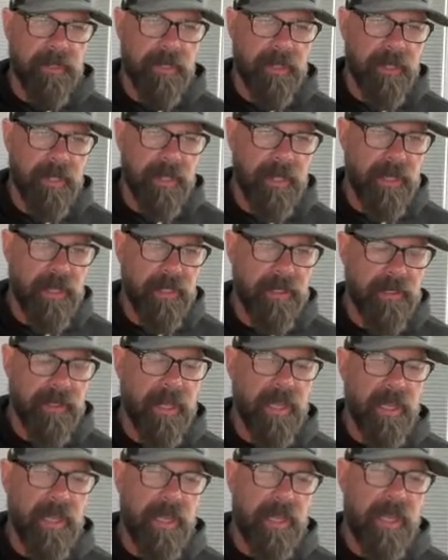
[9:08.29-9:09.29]
And
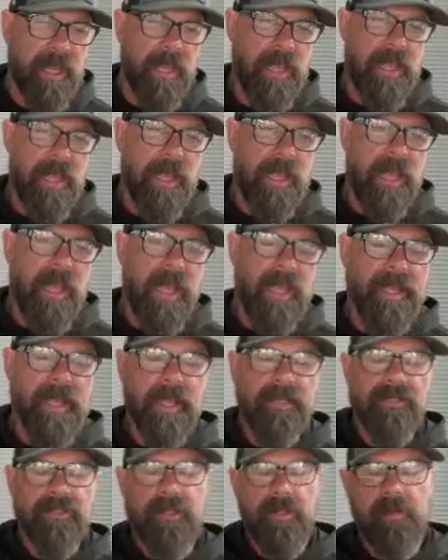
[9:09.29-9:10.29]
I
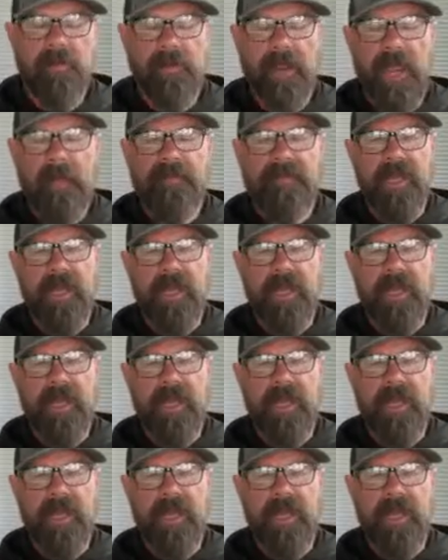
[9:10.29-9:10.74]
got so wrapped